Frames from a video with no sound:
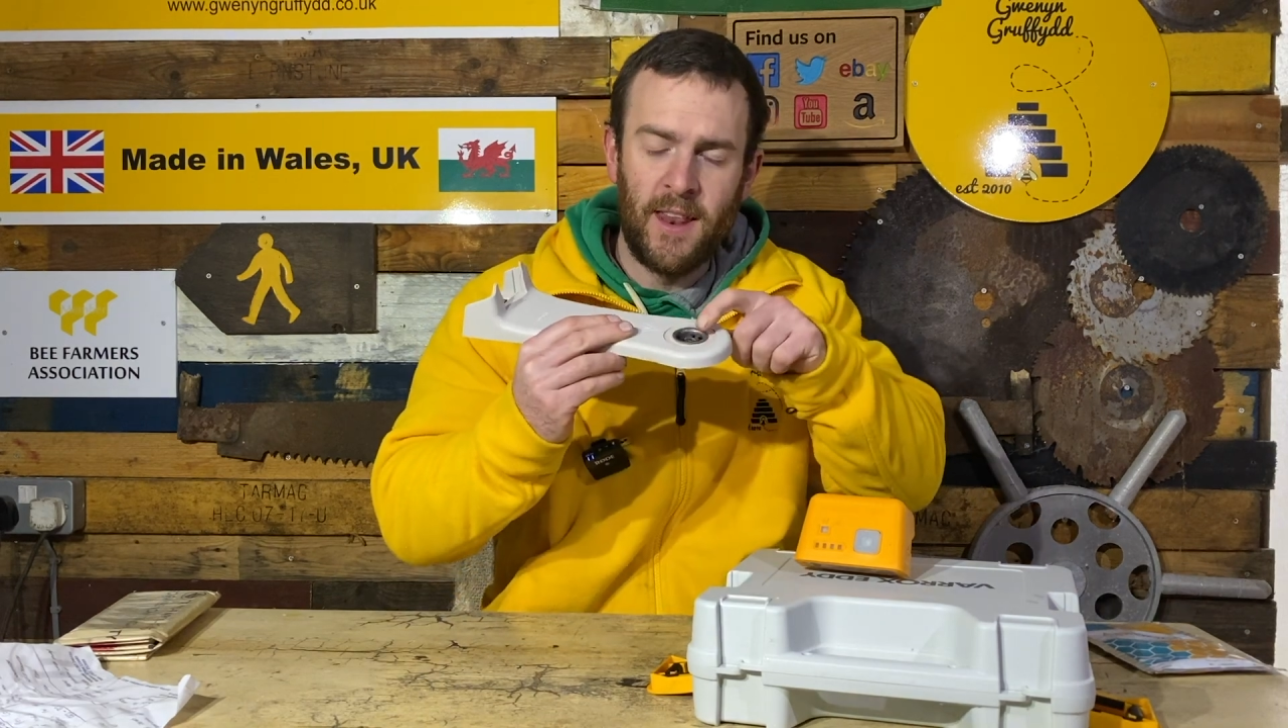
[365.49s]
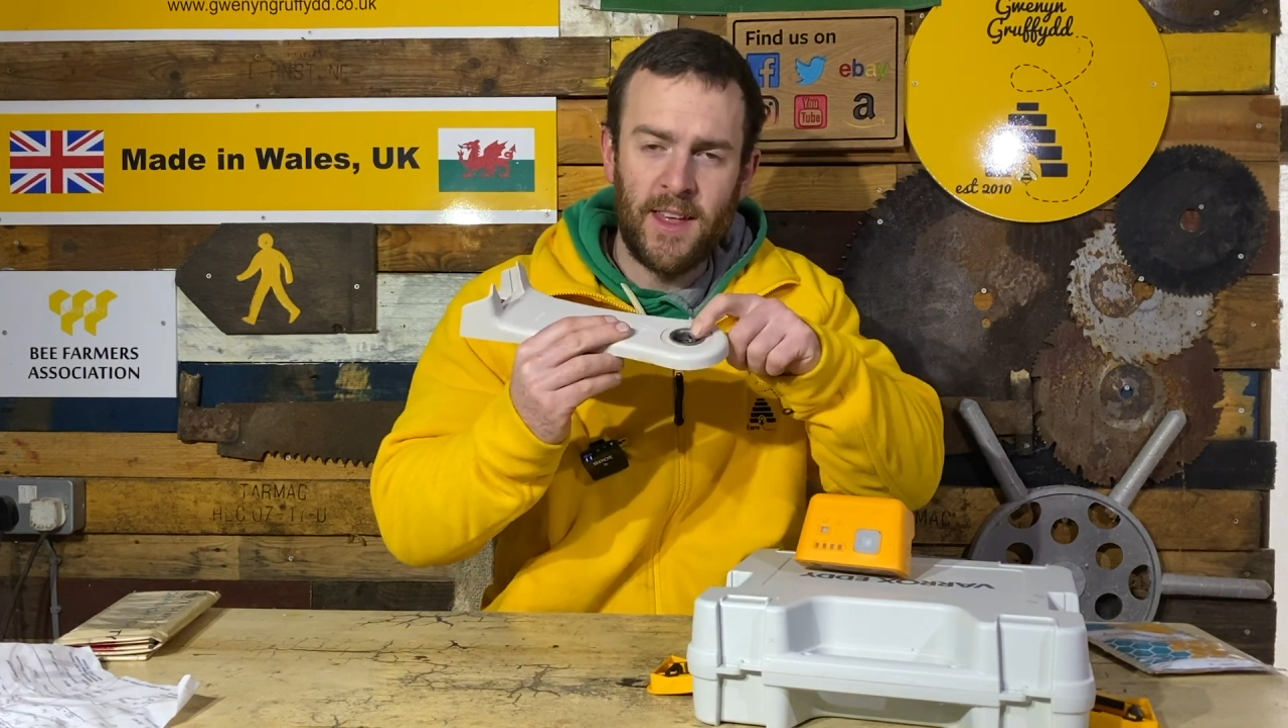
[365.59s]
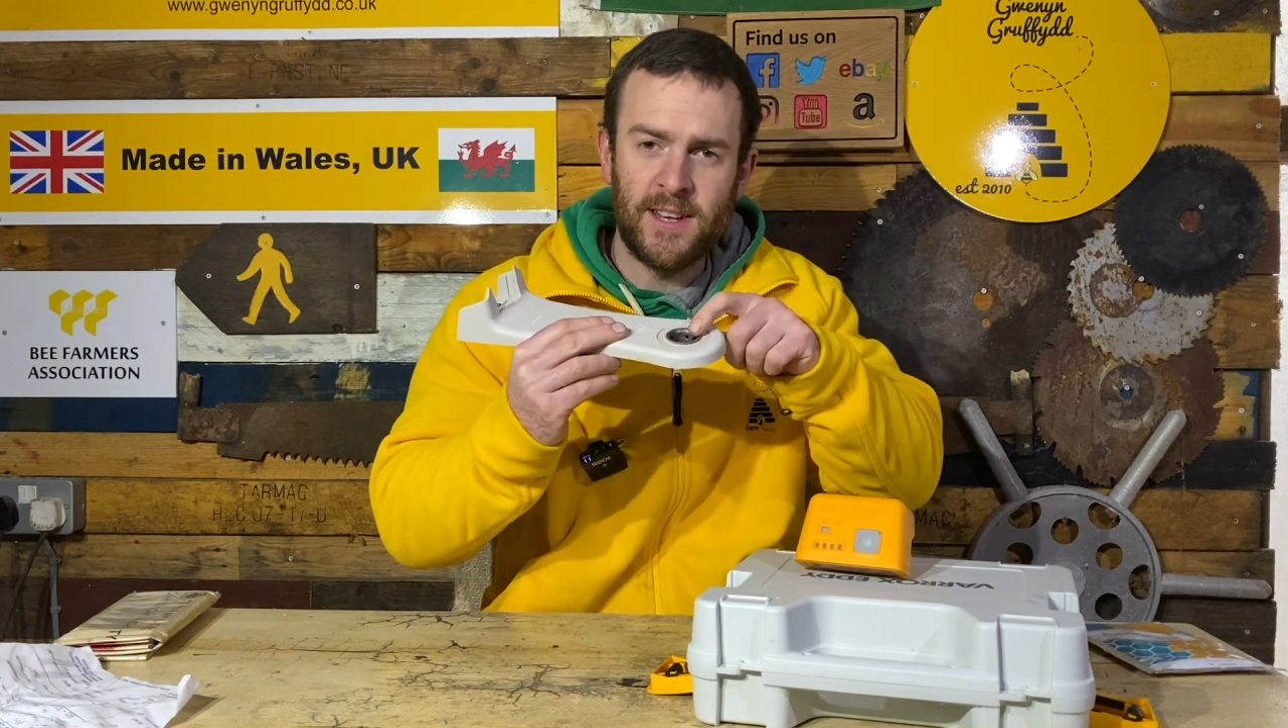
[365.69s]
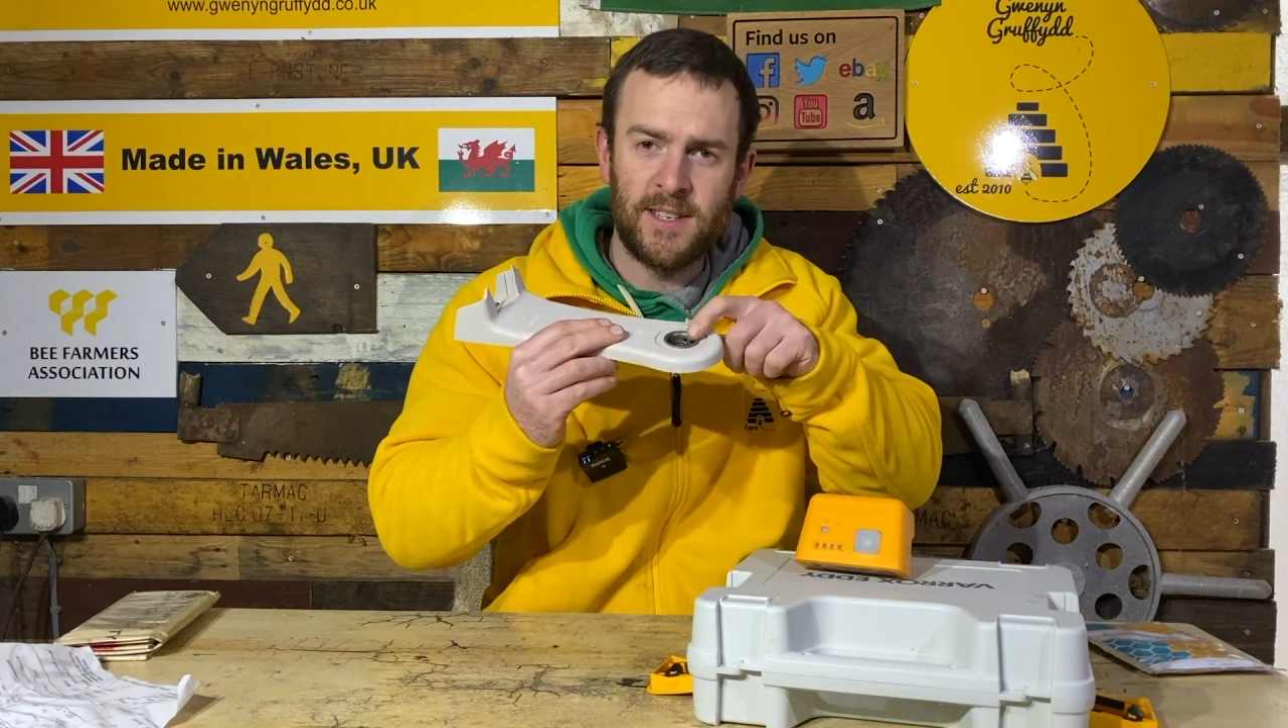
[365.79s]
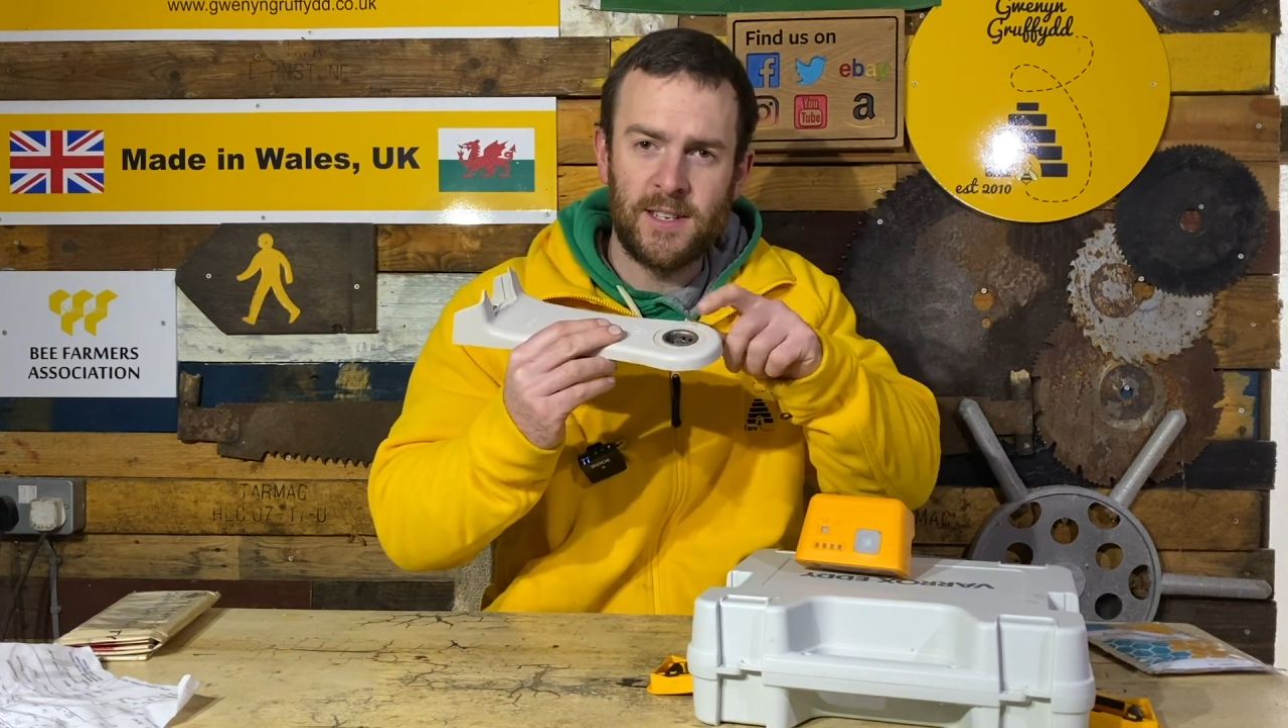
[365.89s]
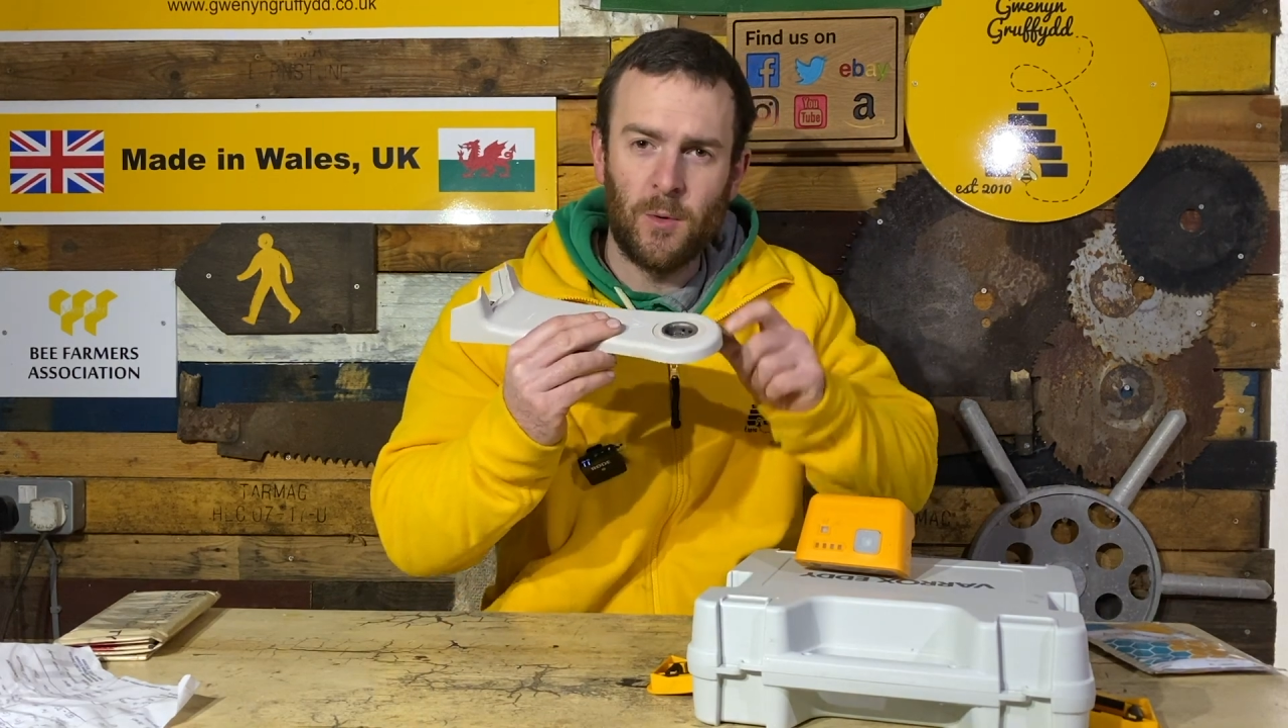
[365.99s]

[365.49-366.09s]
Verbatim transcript: this